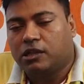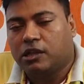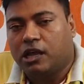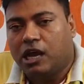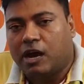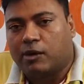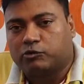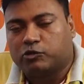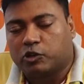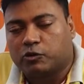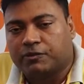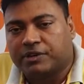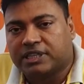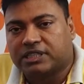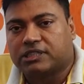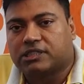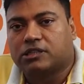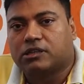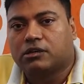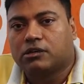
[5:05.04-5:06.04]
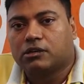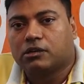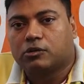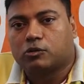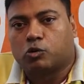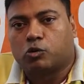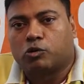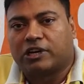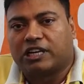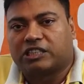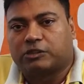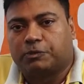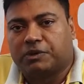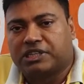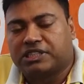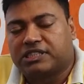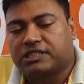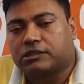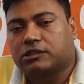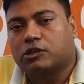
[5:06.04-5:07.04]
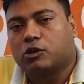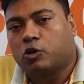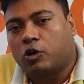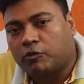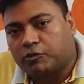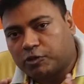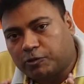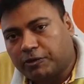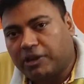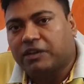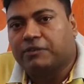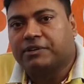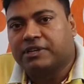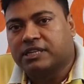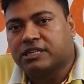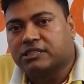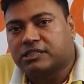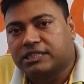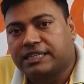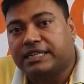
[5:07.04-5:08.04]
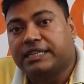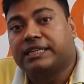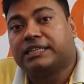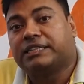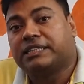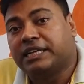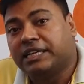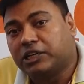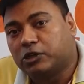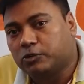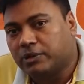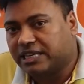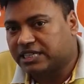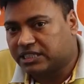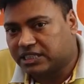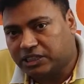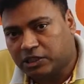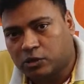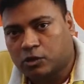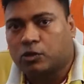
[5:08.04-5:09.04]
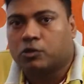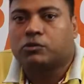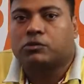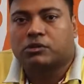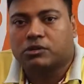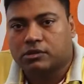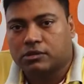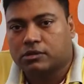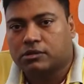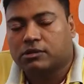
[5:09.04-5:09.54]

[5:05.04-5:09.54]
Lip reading: after which core experience of 12 years is into SEO alone.